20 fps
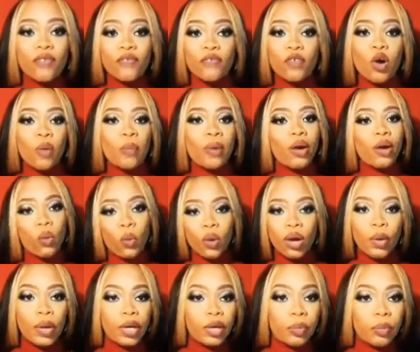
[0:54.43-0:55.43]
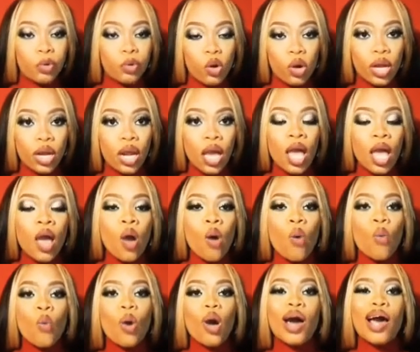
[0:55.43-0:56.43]
you from and where were you born?
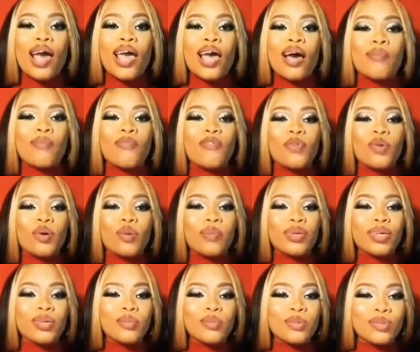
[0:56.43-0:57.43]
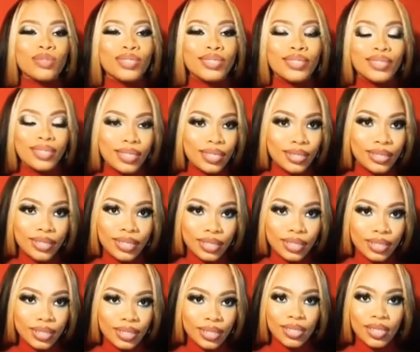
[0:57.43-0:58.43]
Well, I am from Imo State.
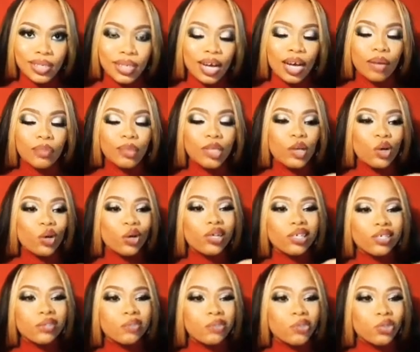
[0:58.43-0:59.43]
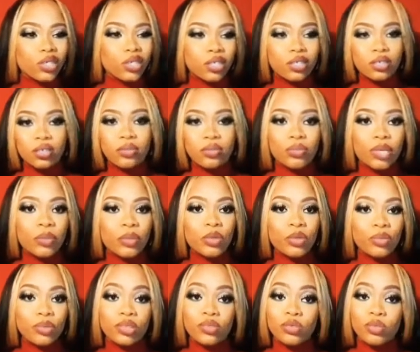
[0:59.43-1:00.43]
See, I'm a core Igbo girl. My
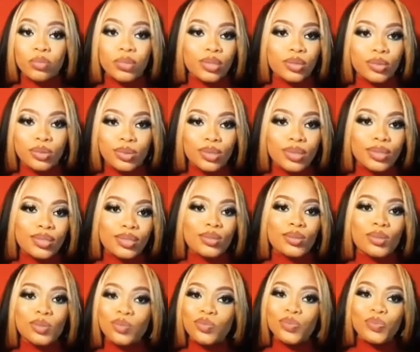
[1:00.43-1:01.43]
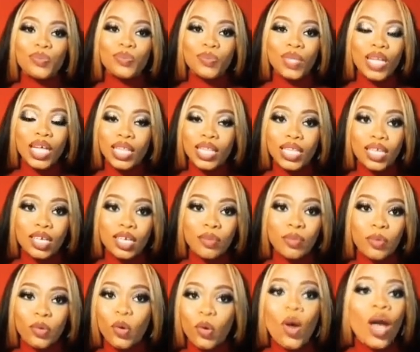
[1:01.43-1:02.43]
mom is from Enugu State, so thick
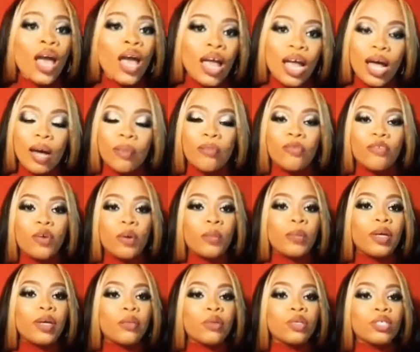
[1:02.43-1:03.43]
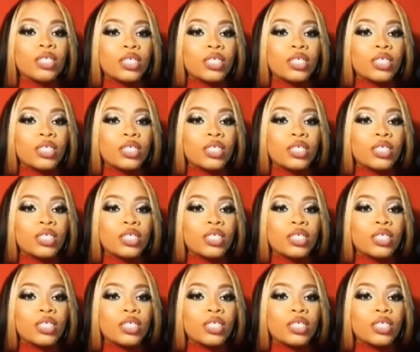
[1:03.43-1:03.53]
Igbo. I'm from Imo